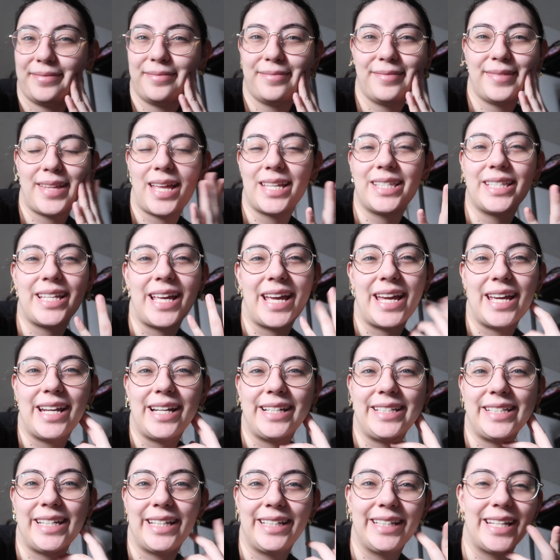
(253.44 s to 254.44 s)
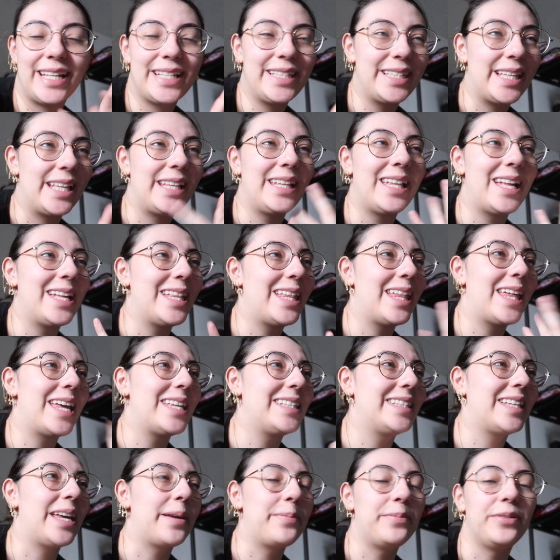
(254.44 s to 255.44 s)
let's get editing,
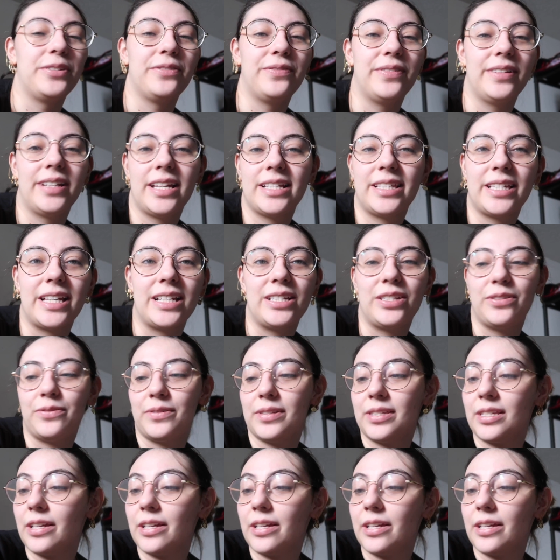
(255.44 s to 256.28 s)
let's get moving, let's get doing